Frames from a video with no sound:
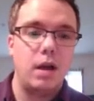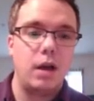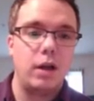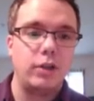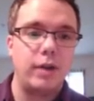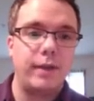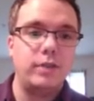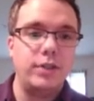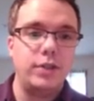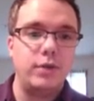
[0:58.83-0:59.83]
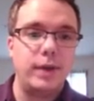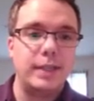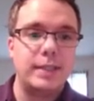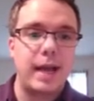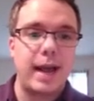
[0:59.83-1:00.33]
all you have to do
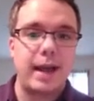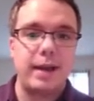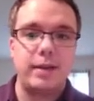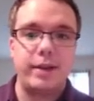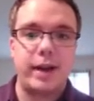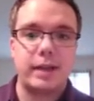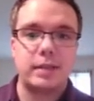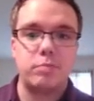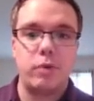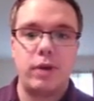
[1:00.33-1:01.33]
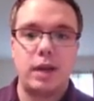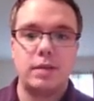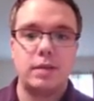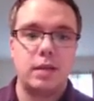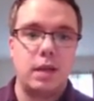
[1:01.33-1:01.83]
is add their
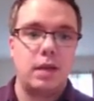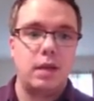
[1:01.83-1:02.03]
exponents.